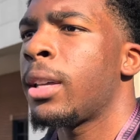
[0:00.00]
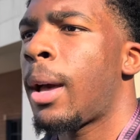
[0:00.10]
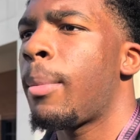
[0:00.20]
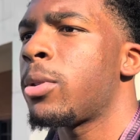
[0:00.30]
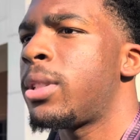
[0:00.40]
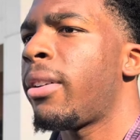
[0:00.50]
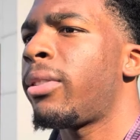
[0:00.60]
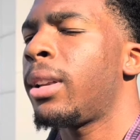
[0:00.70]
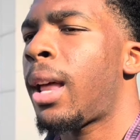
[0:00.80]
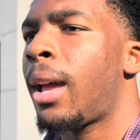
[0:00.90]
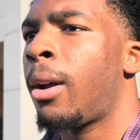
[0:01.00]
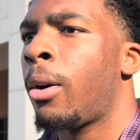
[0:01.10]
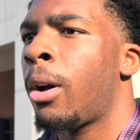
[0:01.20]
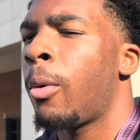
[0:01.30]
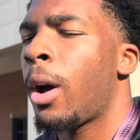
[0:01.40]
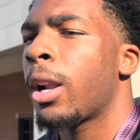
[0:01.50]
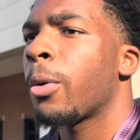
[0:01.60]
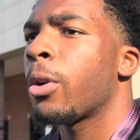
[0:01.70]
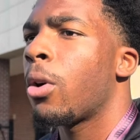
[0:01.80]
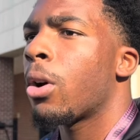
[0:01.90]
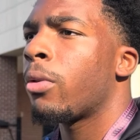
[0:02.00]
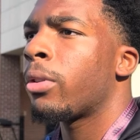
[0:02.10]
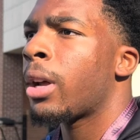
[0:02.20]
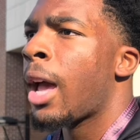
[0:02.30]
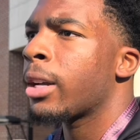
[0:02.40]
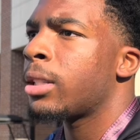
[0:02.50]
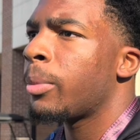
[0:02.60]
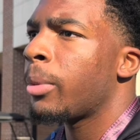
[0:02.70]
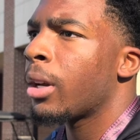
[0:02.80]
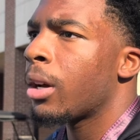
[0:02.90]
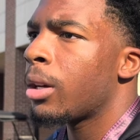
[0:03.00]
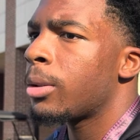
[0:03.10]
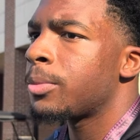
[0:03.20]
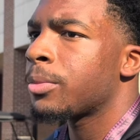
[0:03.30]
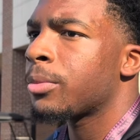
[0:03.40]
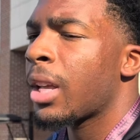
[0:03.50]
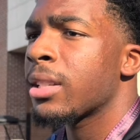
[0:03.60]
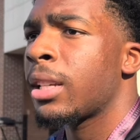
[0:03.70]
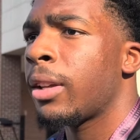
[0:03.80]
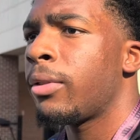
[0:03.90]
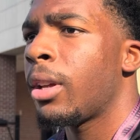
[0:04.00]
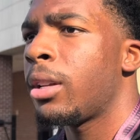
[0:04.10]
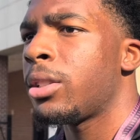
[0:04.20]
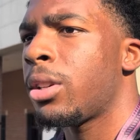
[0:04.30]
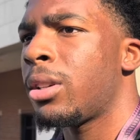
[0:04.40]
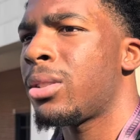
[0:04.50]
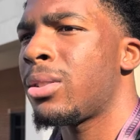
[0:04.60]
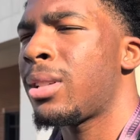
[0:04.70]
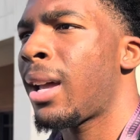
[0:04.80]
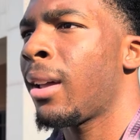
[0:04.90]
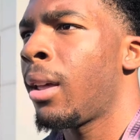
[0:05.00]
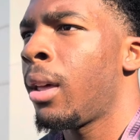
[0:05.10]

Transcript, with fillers: yeah, most definitely. Like uh, while they were going over the academic um, things that they've done this year, this is like